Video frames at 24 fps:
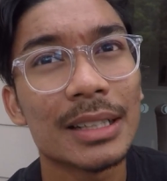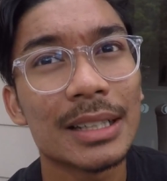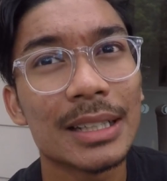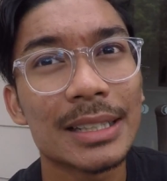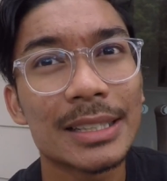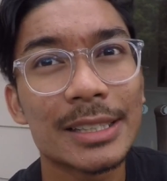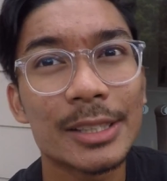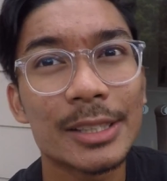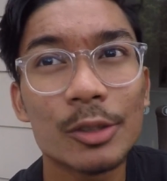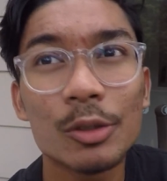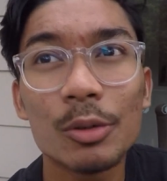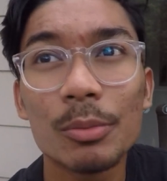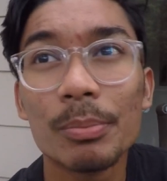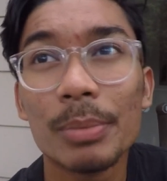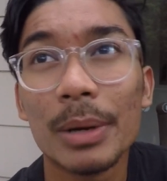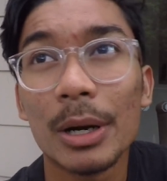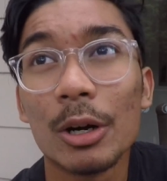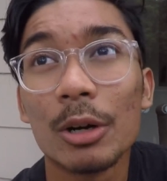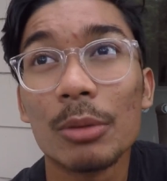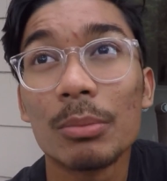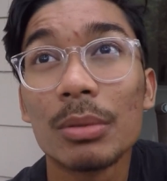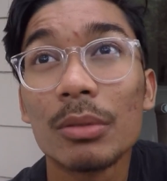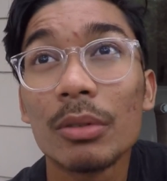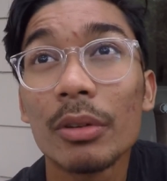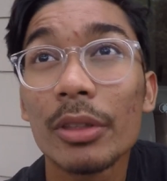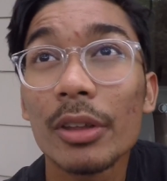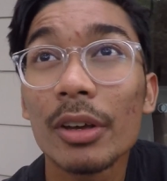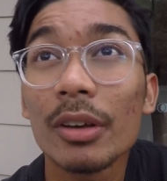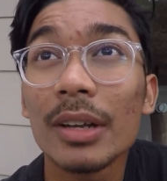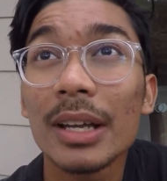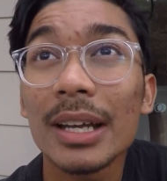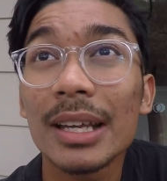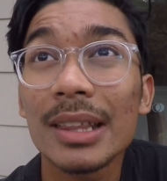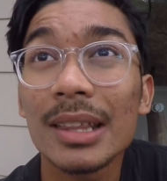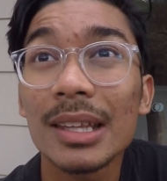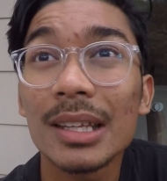it's still bearable though,
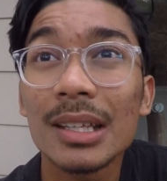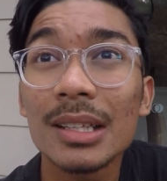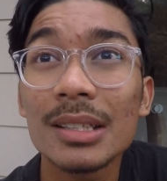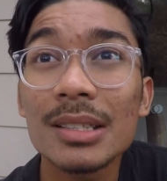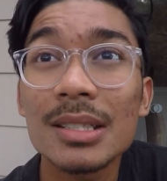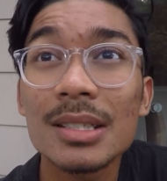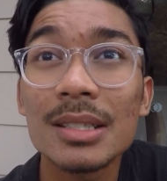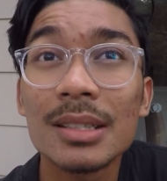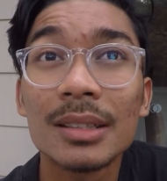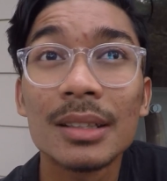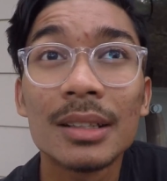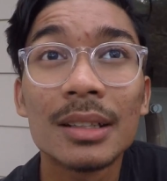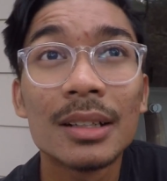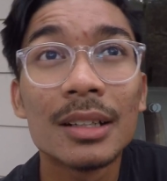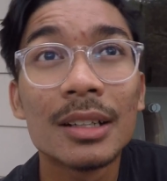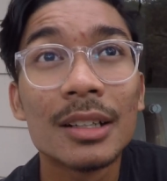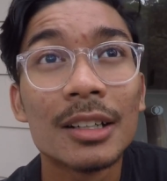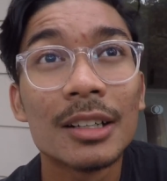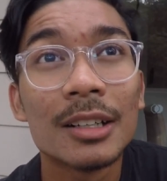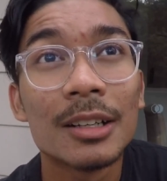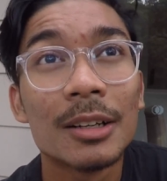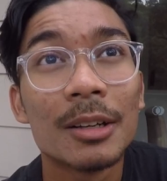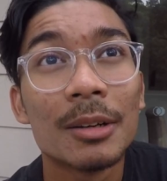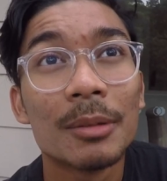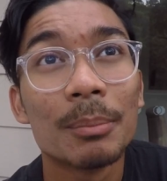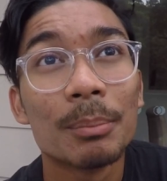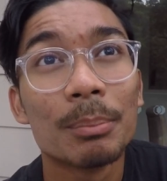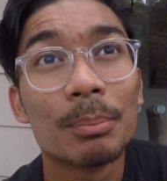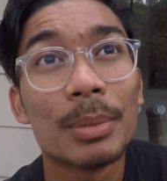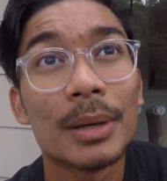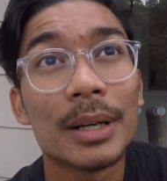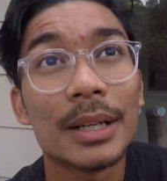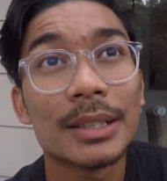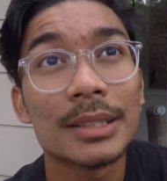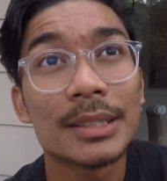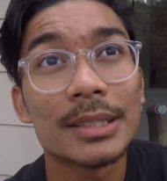like this.
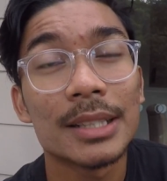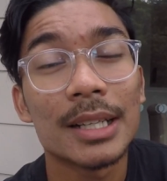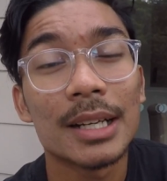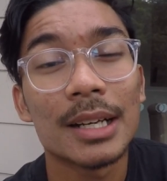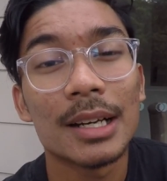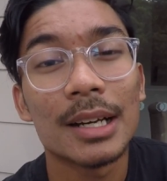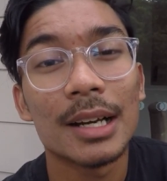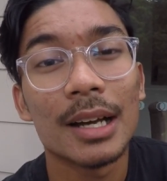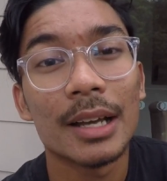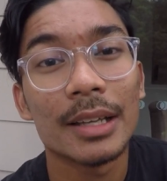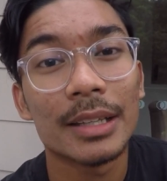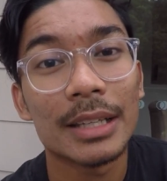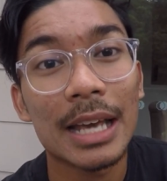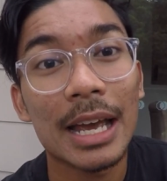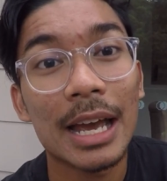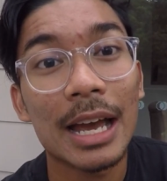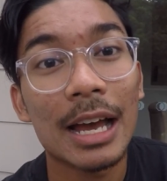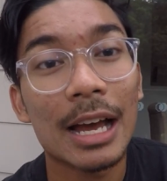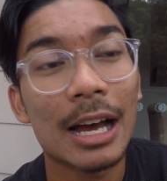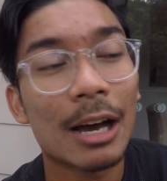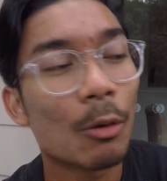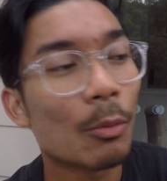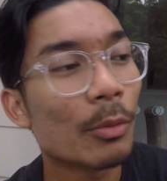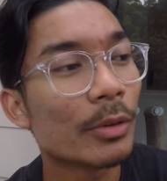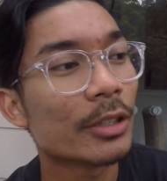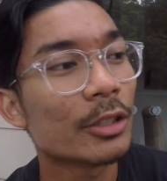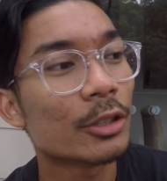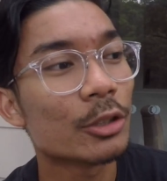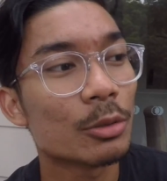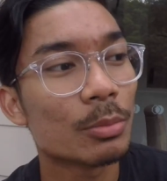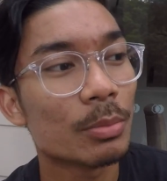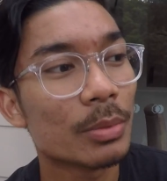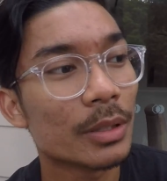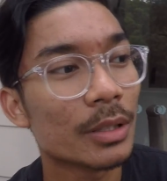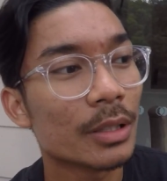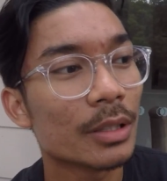But uh, yeah, I want it
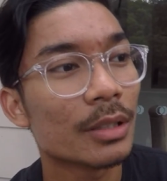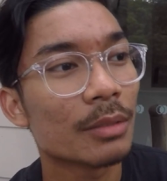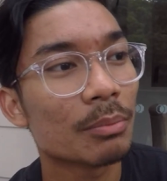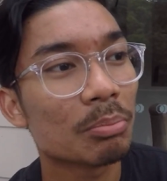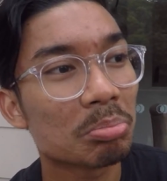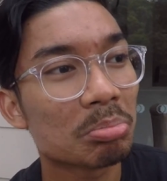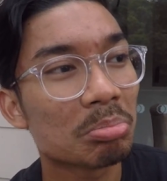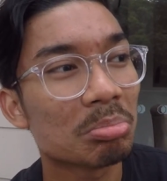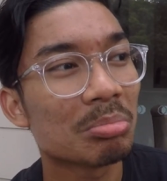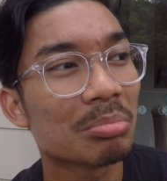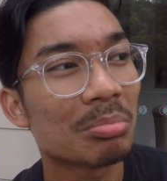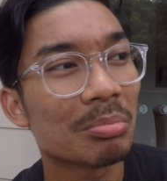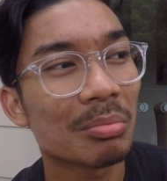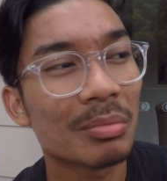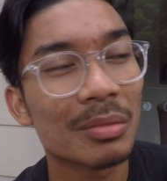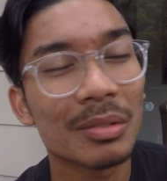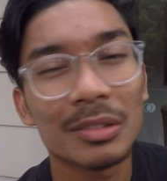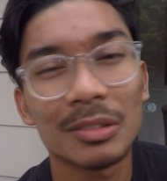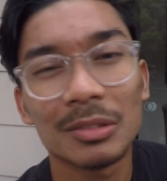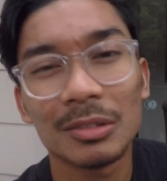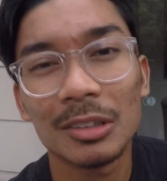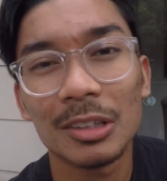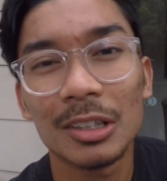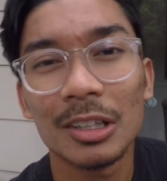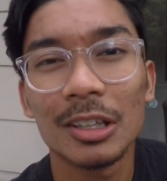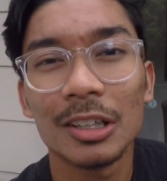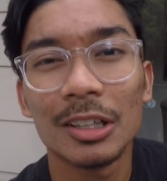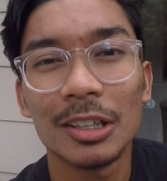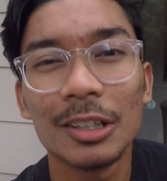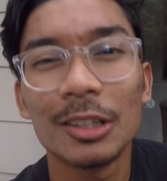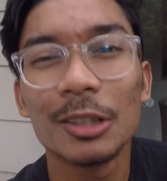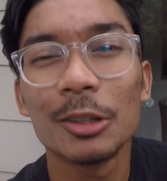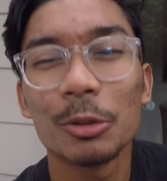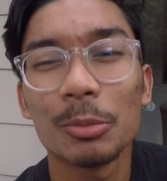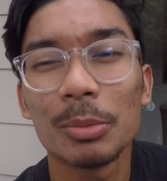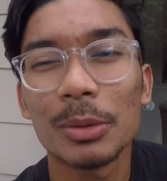to be a
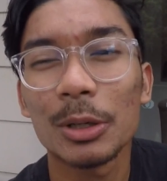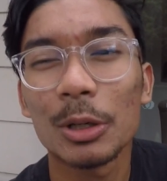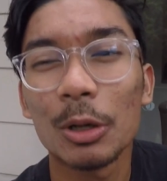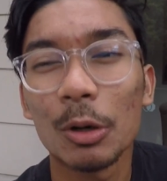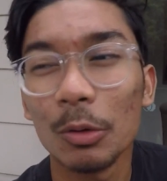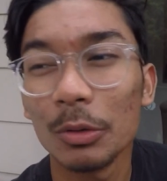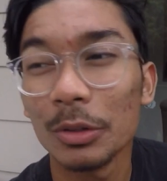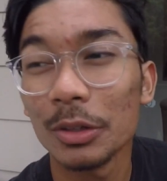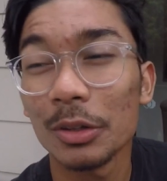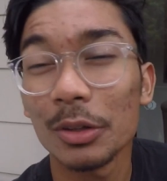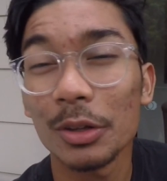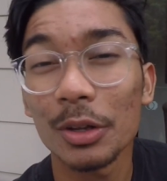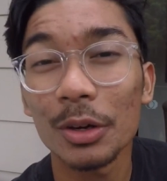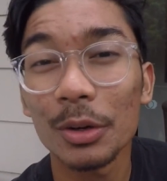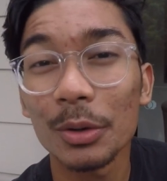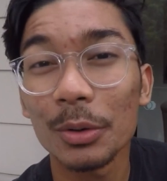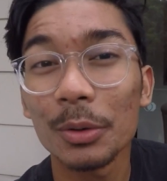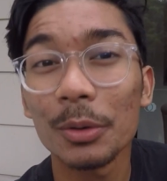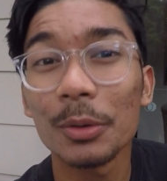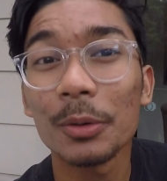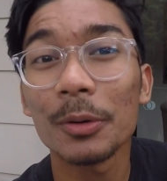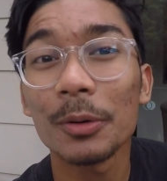little bit colder though.